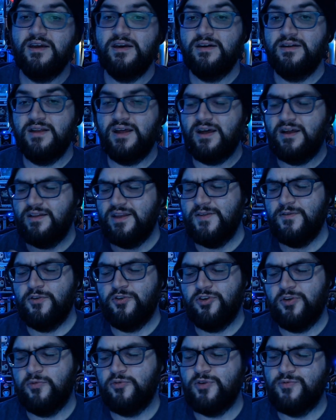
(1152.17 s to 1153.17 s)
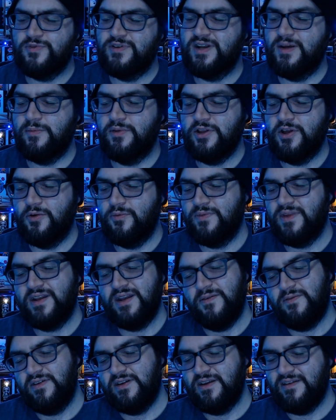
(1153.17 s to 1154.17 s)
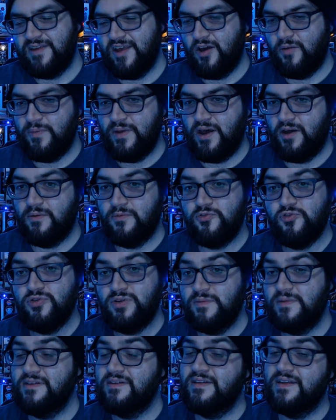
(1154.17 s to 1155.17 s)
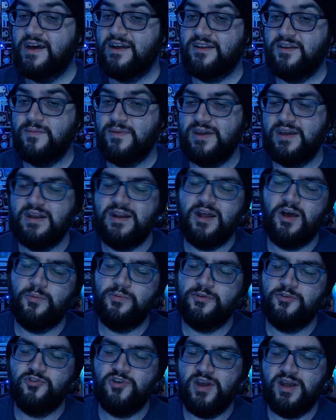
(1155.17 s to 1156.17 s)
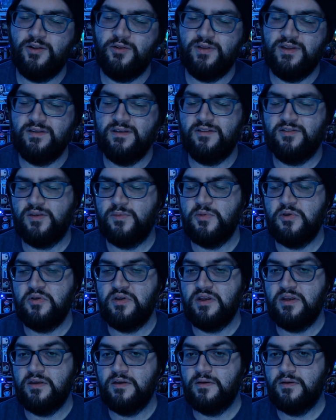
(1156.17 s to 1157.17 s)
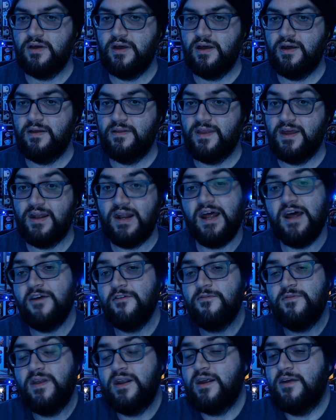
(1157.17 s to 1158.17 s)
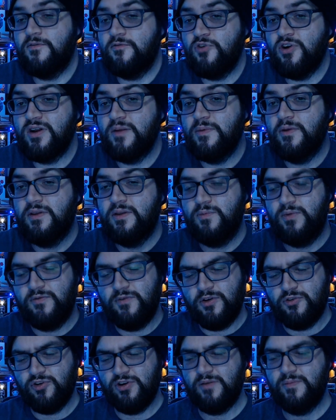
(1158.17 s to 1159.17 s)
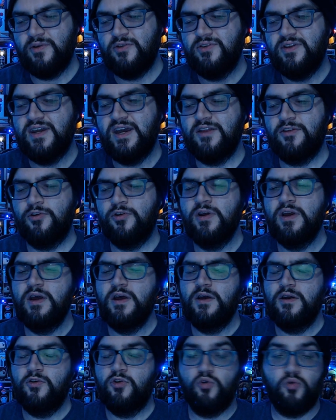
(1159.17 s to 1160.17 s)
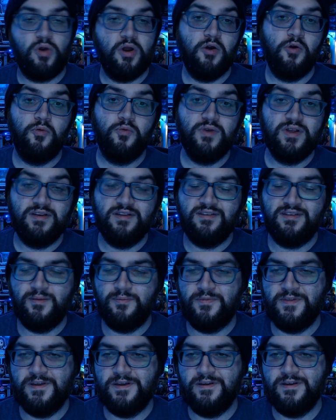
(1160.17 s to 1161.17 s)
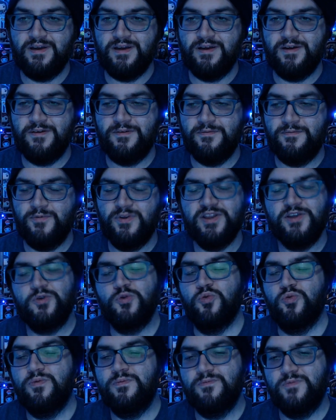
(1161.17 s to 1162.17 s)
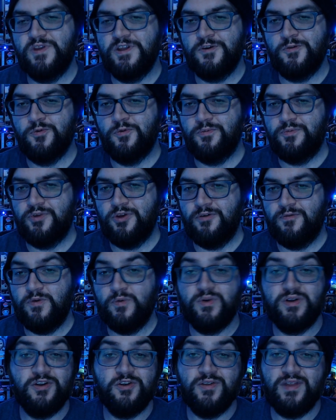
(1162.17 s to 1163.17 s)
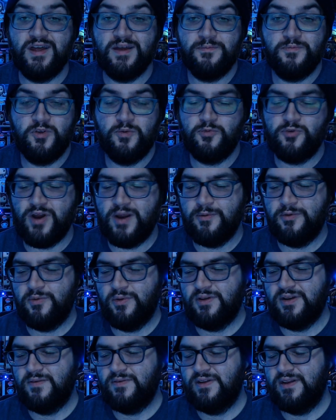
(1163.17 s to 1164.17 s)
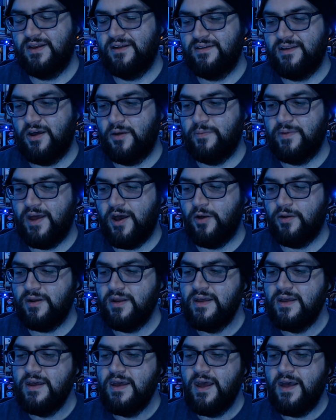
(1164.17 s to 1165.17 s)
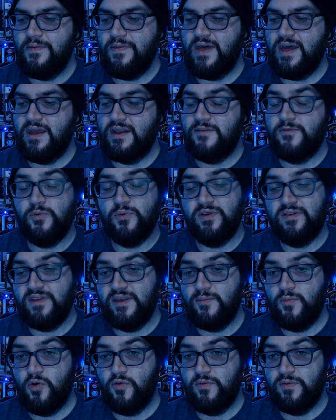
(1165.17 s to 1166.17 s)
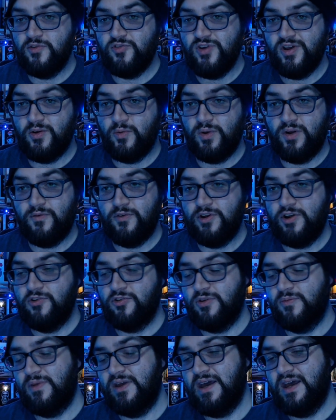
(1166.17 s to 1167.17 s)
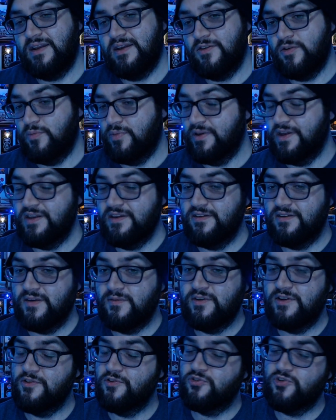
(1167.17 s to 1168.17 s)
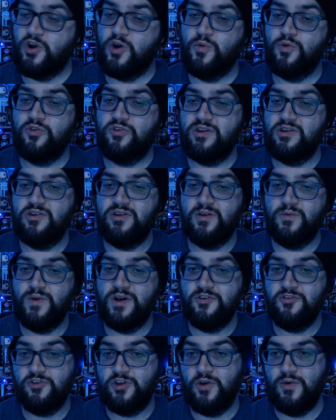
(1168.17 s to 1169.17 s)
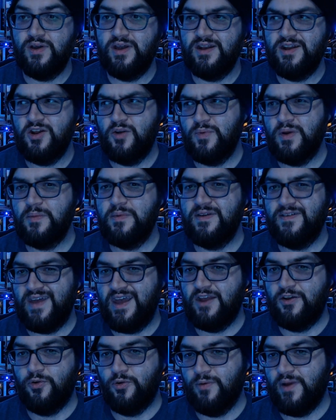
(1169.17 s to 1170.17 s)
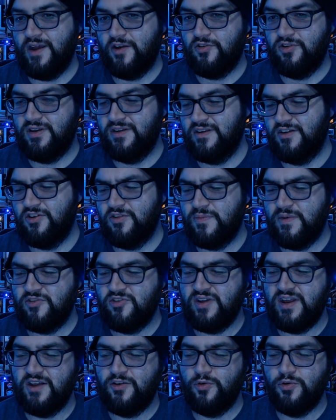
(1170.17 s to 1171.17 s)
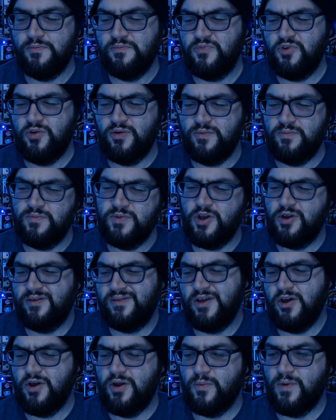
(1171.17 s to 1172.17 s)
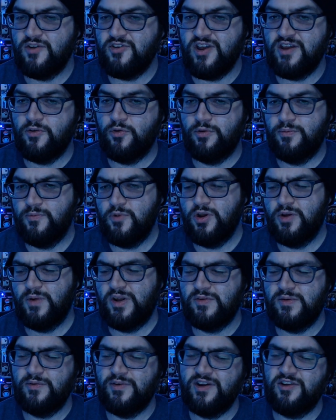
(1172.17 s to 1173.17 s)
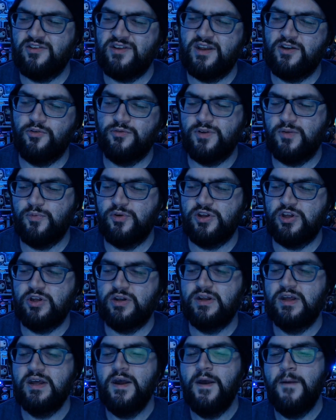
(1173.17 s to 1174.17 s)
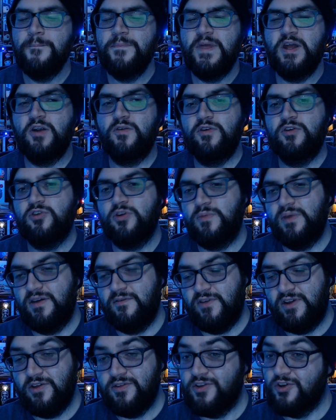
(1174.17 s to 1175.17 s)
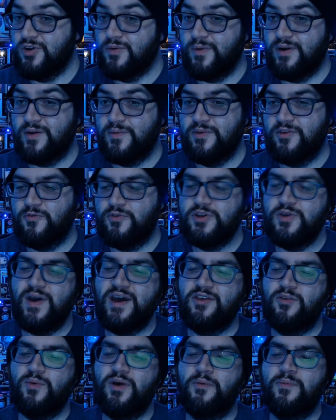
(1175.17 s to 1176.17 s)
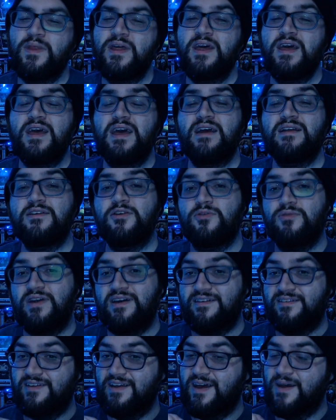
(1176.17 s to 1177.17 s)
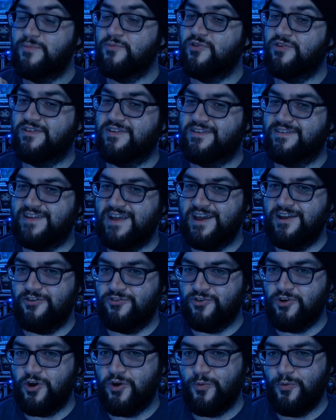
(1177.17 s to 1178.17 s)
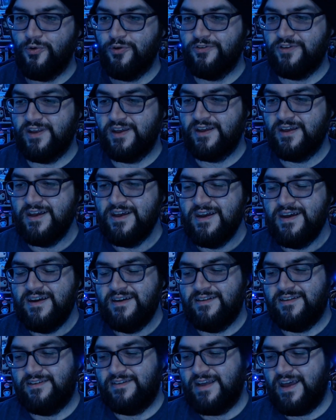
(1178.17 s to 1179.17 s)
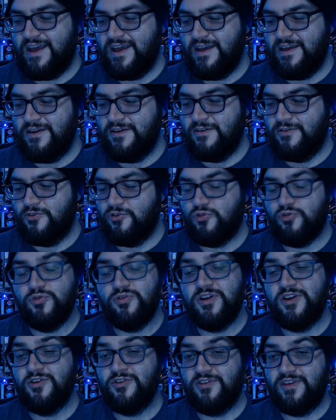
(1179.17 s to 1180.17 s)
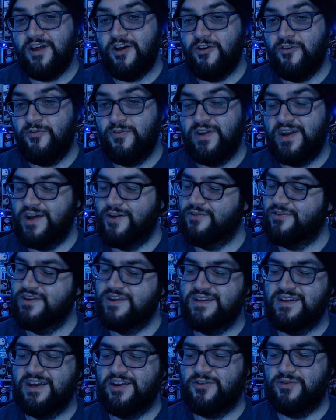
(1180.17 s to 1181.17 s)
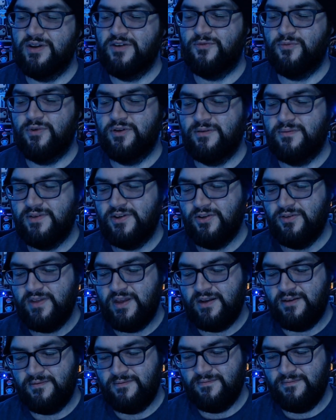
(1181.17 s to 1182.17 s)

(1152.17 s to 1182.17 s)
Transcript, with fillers: uh, leave a little subscription down below. That definitely does help out. It truly means a lot to me and helps the channel and this community uh, that I've that I've tried to build and we've all tried to build together grow into something uh, really cool, really cool. So if you want to do that, subscribe as well. It definitely does help out. And if you want to see more from the channel, right over here is going to be another playlist of another Star Wars thing you can watch. Go ahead. It'll probably be Andor actually because I just mentioned Andor. So go, go ahead and watch Andor. Go ahead and watch my reaction to Andor. They're pretty good. And over here is going to be a video that YouTube recommends for you as well. Until next time, just stay Star Warsing, stay true to yourself, and I'll see you in the next one, everyone. Till then.